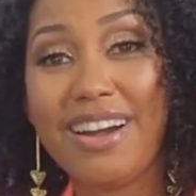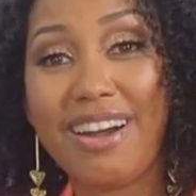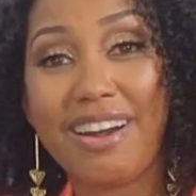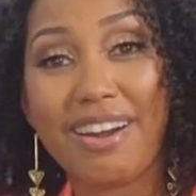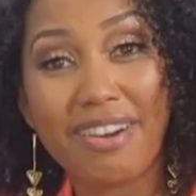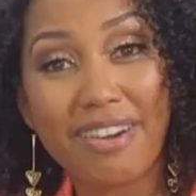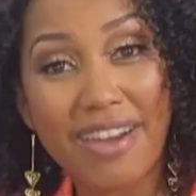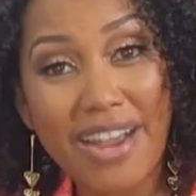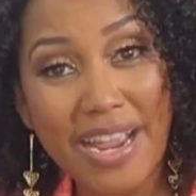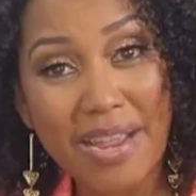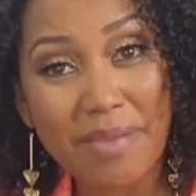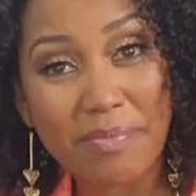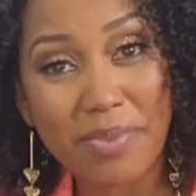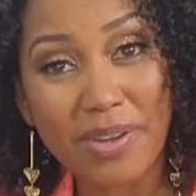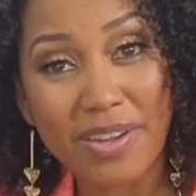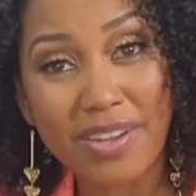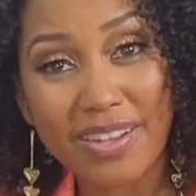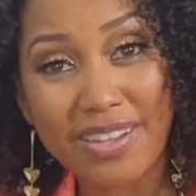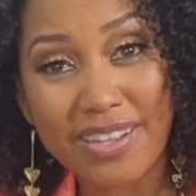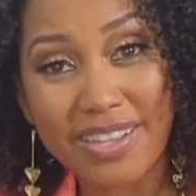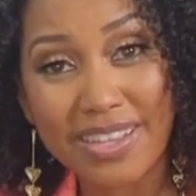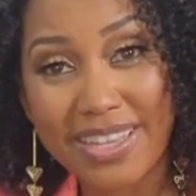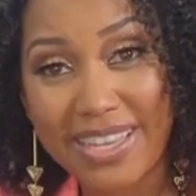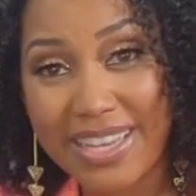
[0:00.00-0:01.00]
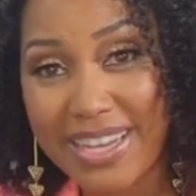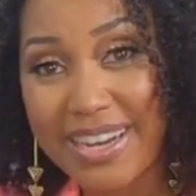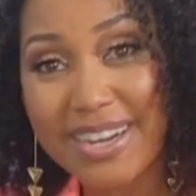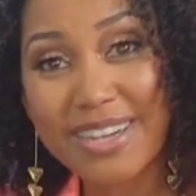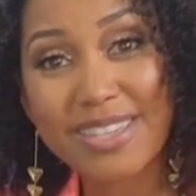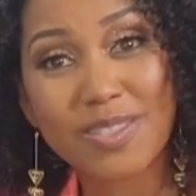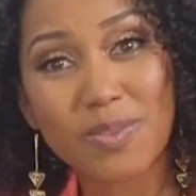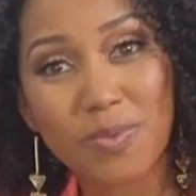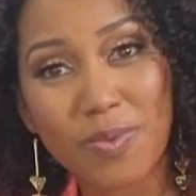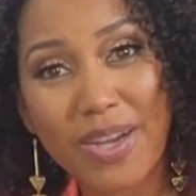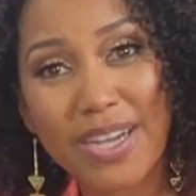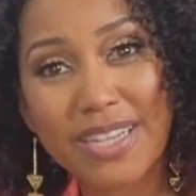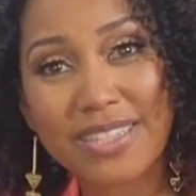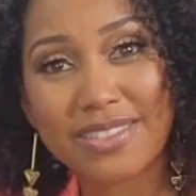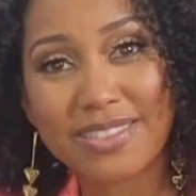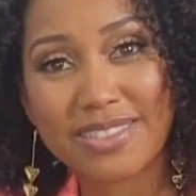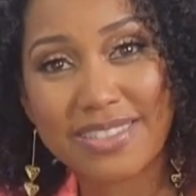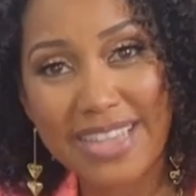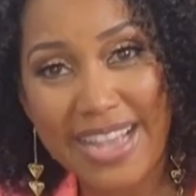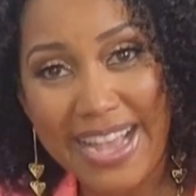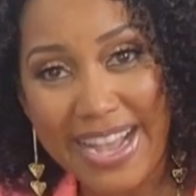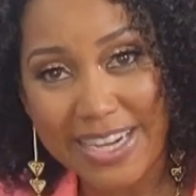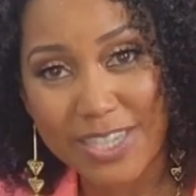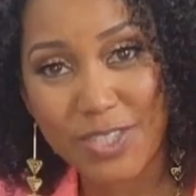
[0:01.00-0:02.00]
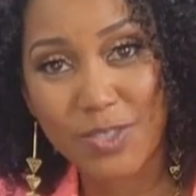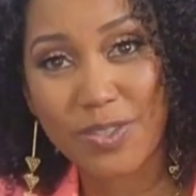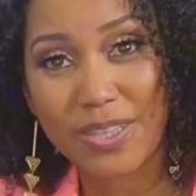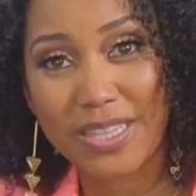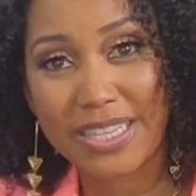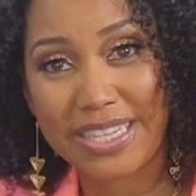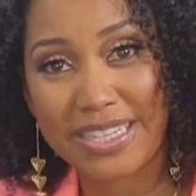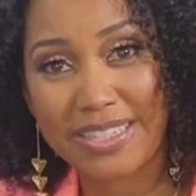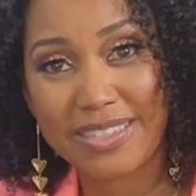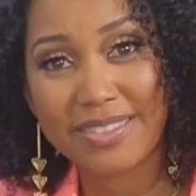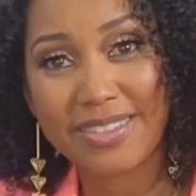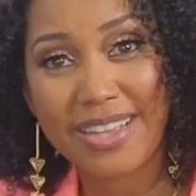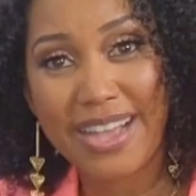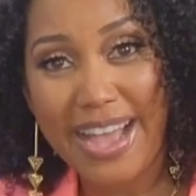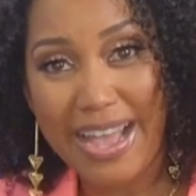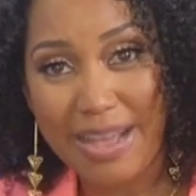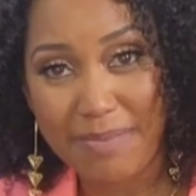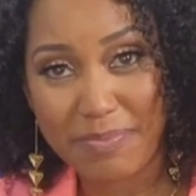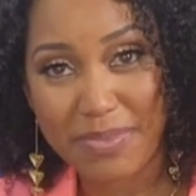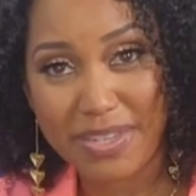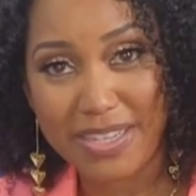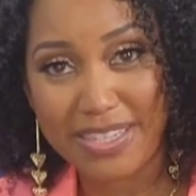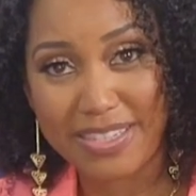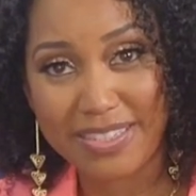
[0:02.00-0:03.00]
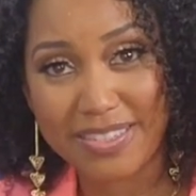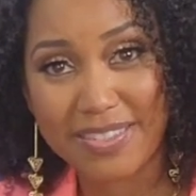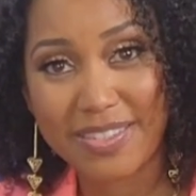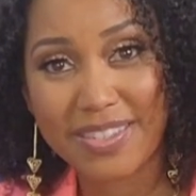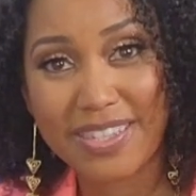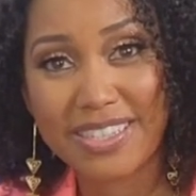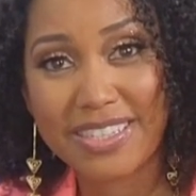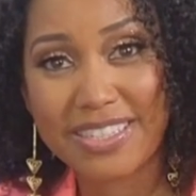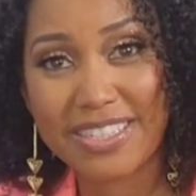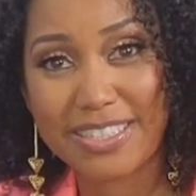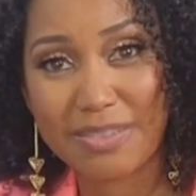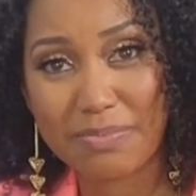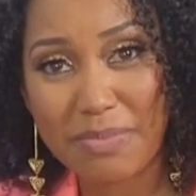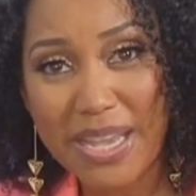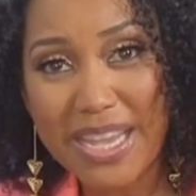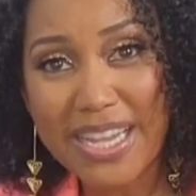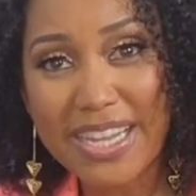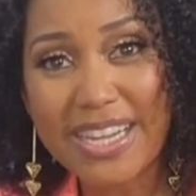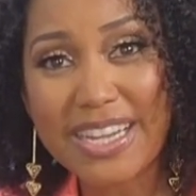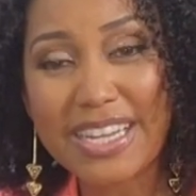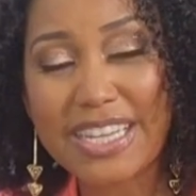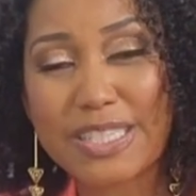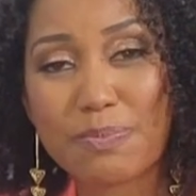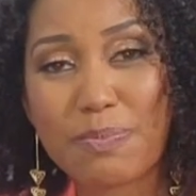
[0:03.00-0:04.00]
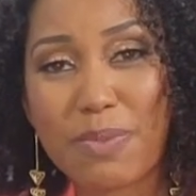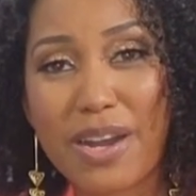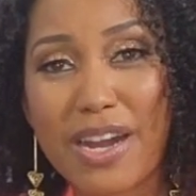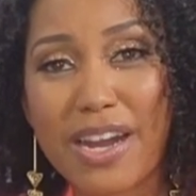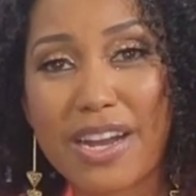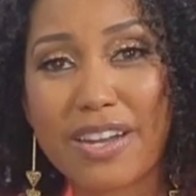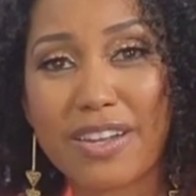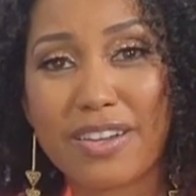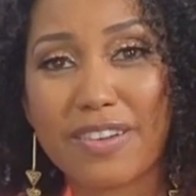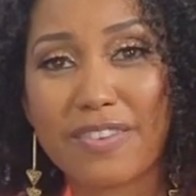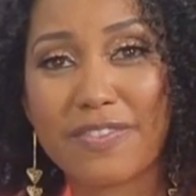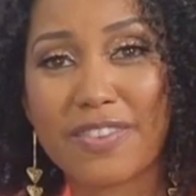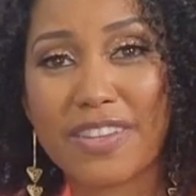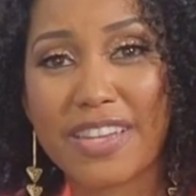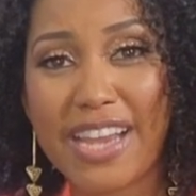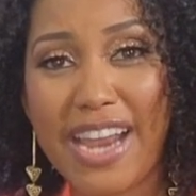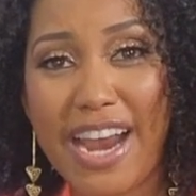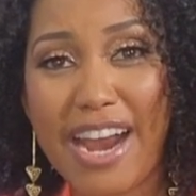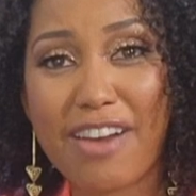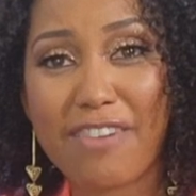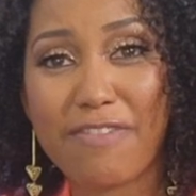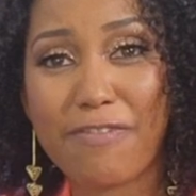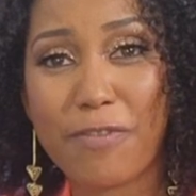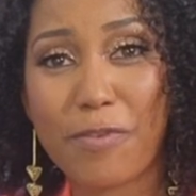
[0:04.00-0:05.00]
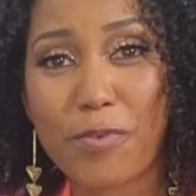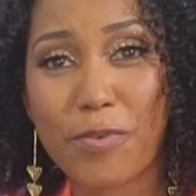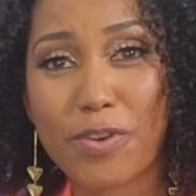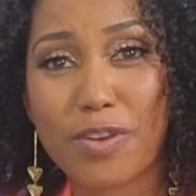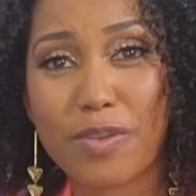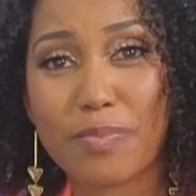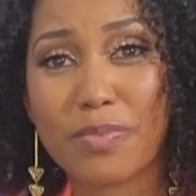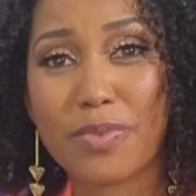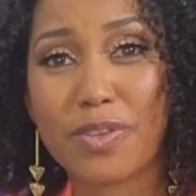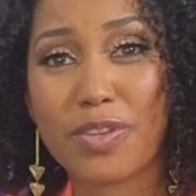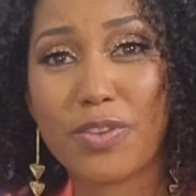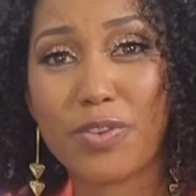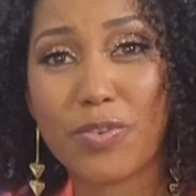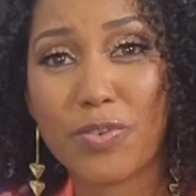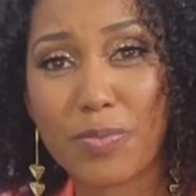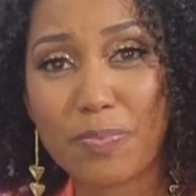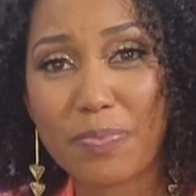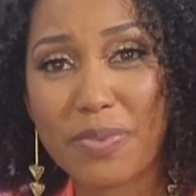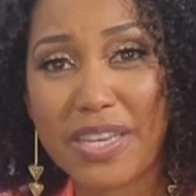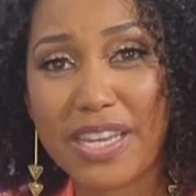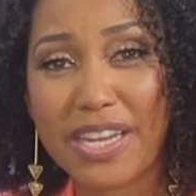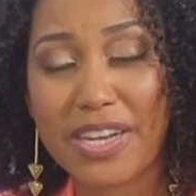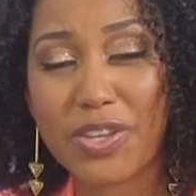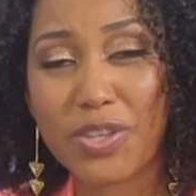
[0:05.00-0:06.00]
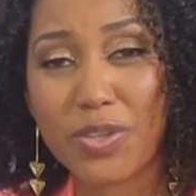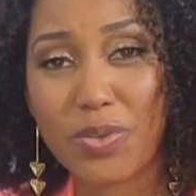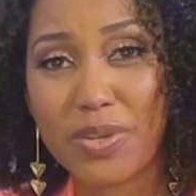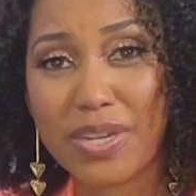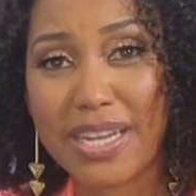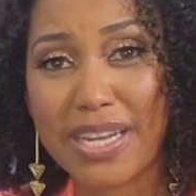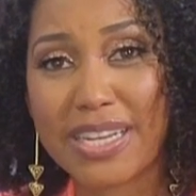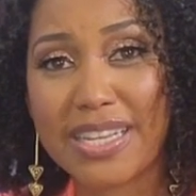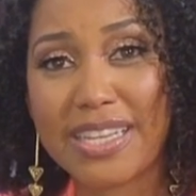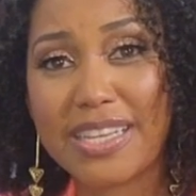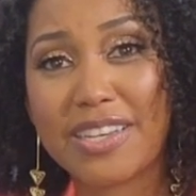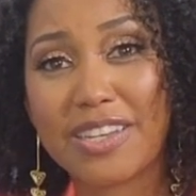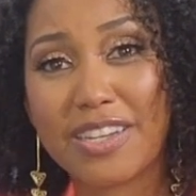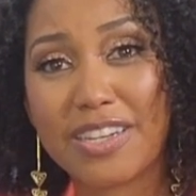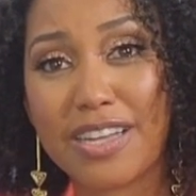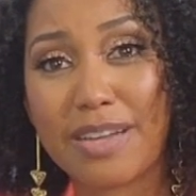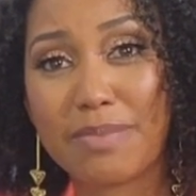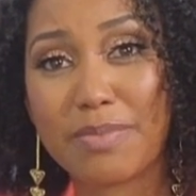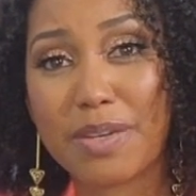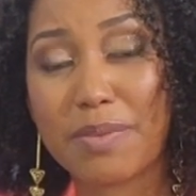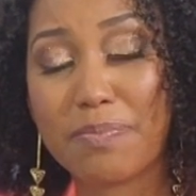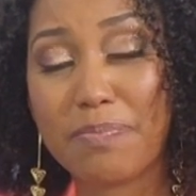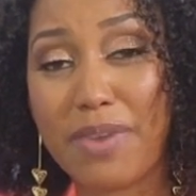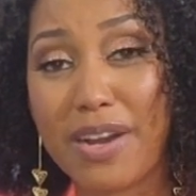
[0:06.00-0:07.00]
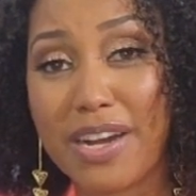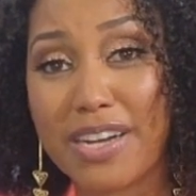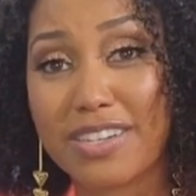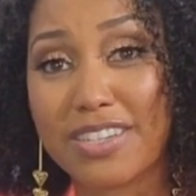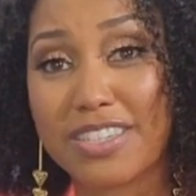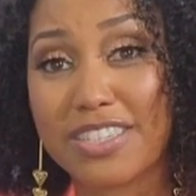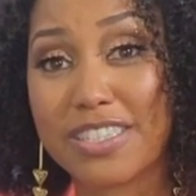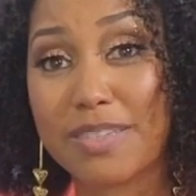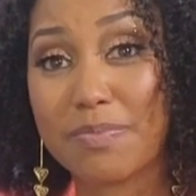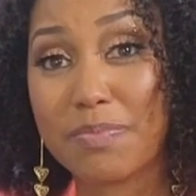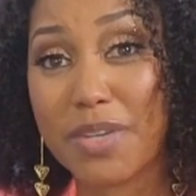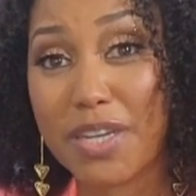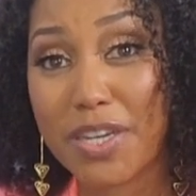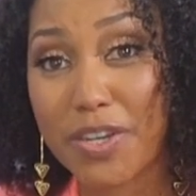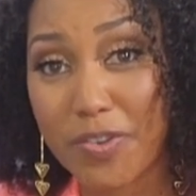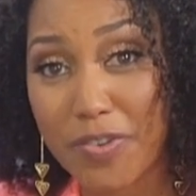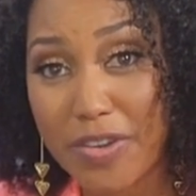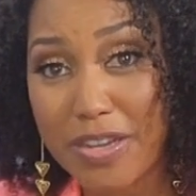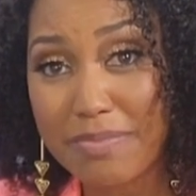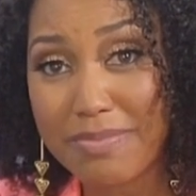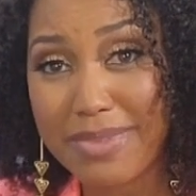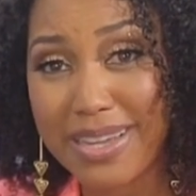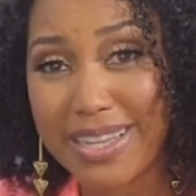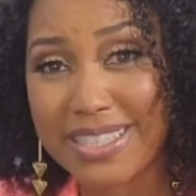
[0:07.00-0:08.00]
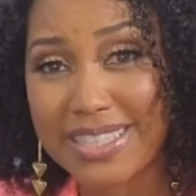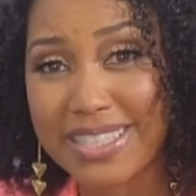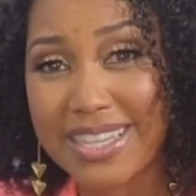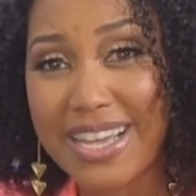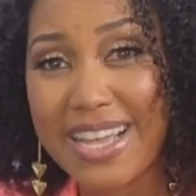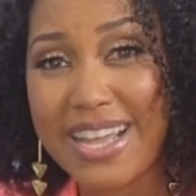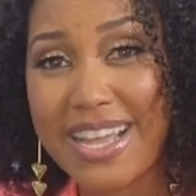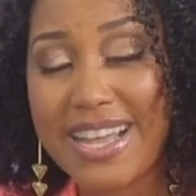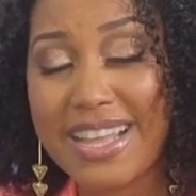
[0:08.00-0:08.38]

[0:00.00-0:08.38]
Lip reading: All right, but here's what actually happened. Jamaica is part of the CARIFORUM-European Union Economic Partnership Agreement.